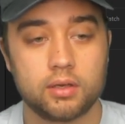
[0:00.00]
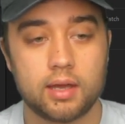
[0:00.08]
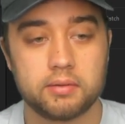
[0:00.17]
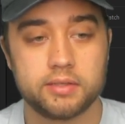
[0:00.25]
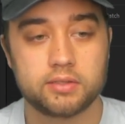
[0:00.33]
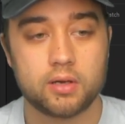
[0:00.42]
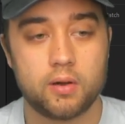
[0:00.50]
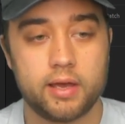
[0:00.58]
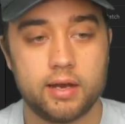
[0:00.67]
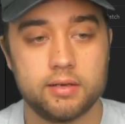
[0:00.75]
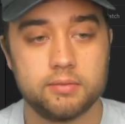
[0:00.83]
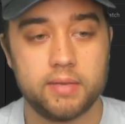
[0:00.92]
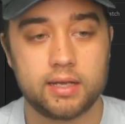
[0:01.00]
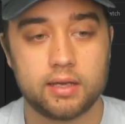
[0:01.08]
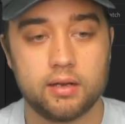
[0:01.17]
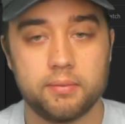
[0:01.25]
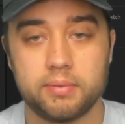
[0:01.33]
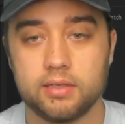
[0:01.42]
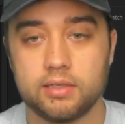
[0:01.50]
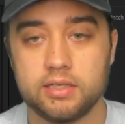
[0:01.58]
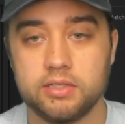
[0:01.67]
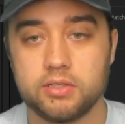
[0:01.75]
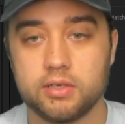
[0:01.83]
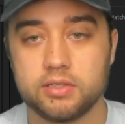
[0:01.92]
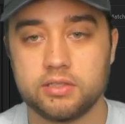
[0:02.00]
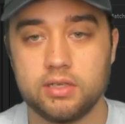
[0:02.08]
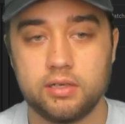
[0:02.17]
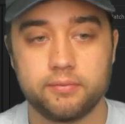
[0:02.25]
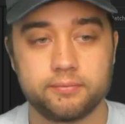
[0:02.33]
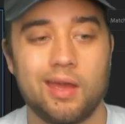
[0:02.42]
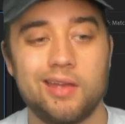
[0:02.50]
Again, let's go ahead and make it a bit easier to see.